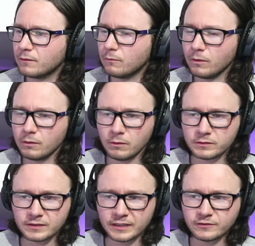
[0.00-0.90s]
What's
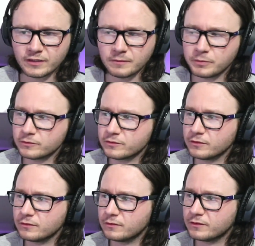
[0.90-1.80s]
Clay trying to put
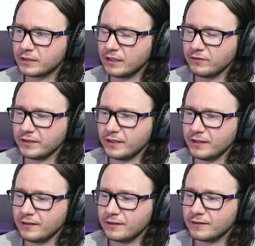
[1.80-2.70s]
together there?